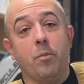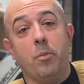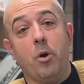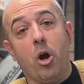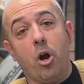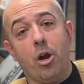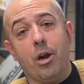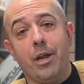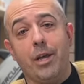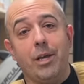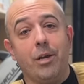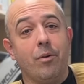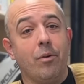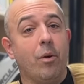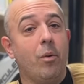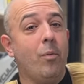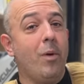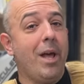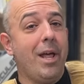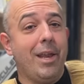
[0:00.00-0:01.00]
party or
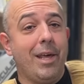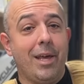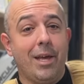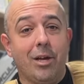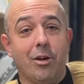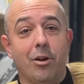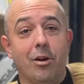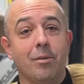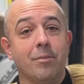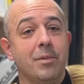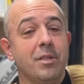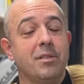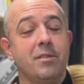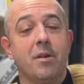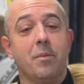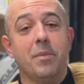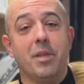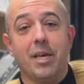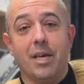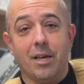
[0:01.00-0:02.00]
a wedding or
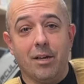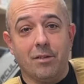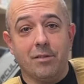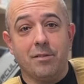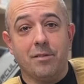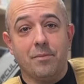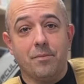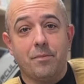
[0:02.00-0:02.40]
something else.